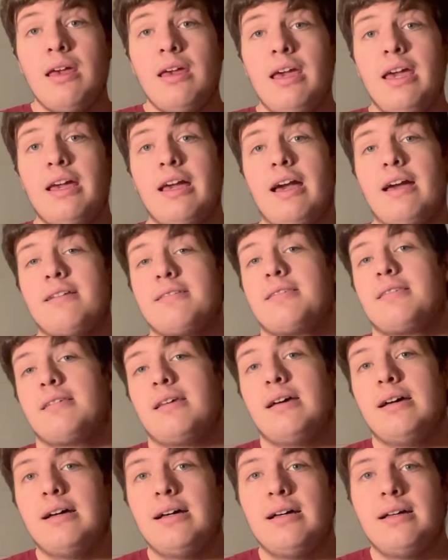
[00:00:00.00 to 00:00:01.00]
Hey guys,
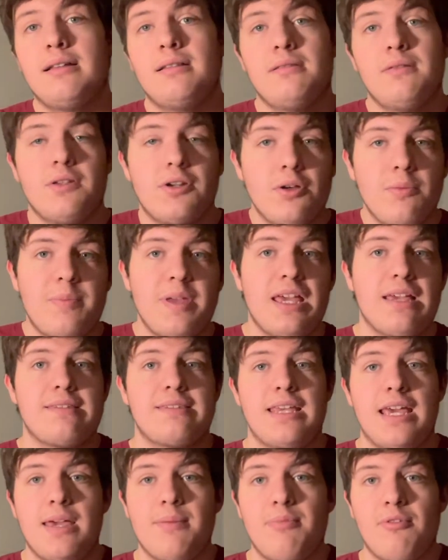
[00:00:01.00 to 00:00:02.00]
little
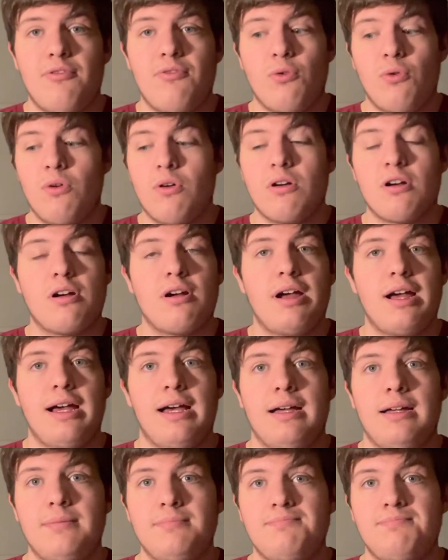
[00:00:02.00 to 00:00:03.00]
PSA before
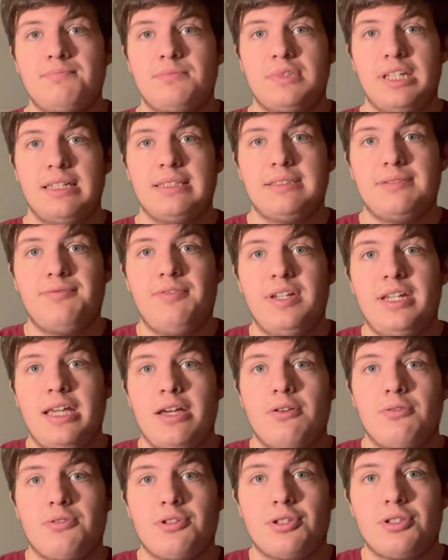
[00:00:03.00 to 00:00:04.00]
this
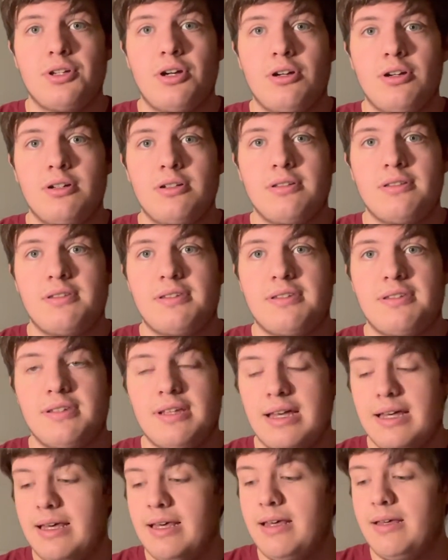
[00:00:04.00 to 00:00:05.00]
video starts.
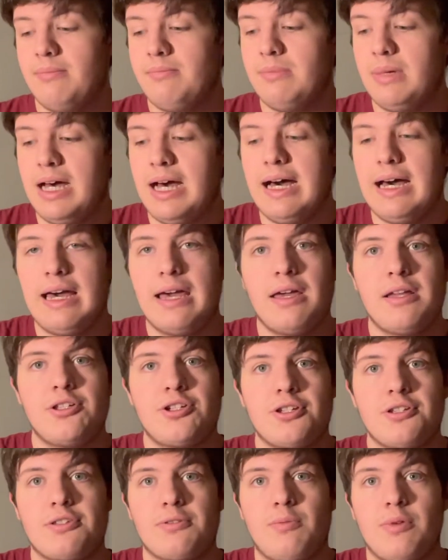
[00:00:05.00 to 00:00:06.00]
I
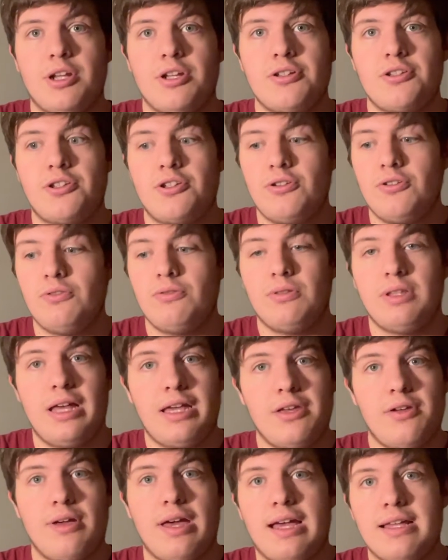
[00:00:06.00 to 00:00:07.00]
just wanted to let
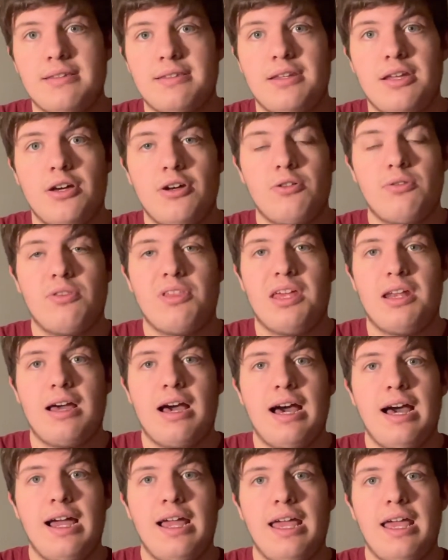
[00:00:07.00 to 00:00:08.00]
you guys know that
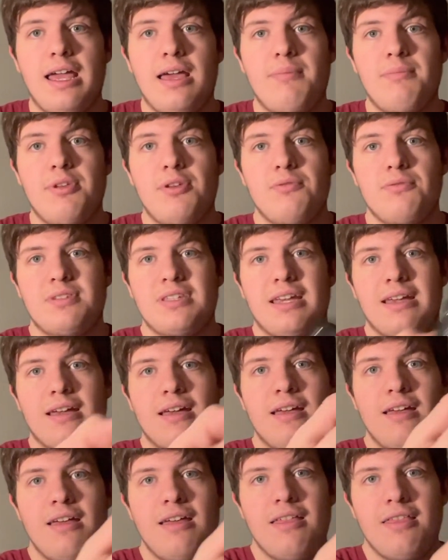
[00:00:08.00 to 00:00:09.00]
I am using
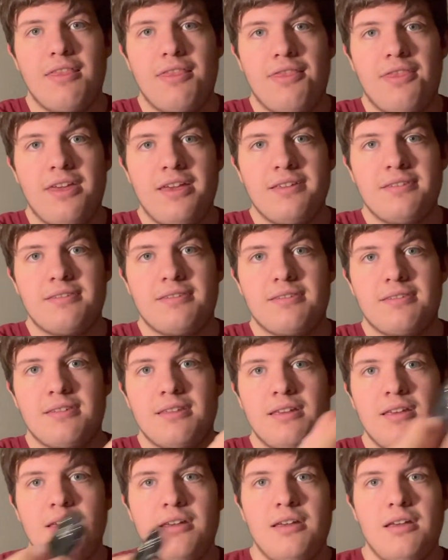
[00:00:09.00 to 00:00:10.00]
this
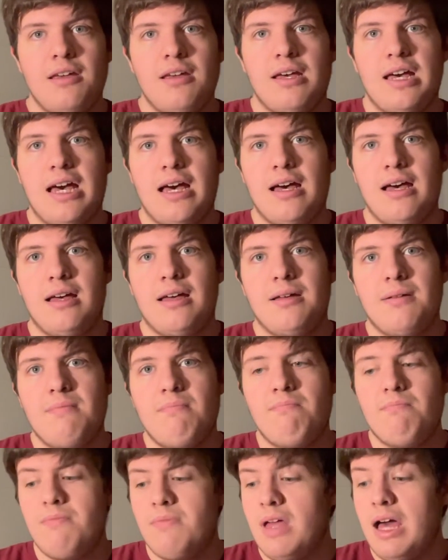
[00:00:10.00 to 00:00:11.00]

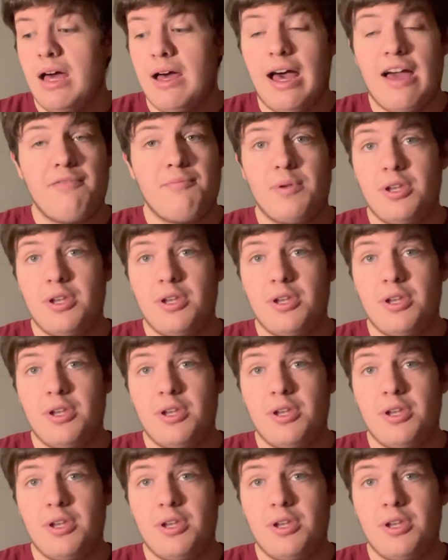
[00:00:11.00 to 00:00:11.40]
I've